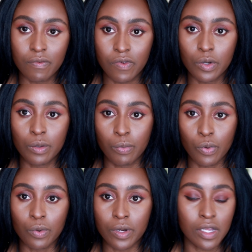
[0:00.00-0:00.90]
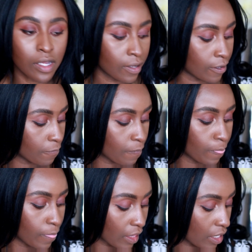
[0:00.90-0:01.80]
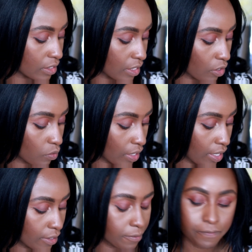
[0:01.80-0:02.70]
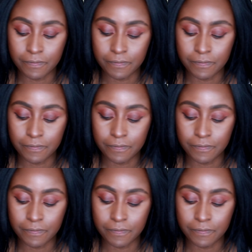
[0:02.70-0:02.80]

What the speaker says: very boring. It's like, okay,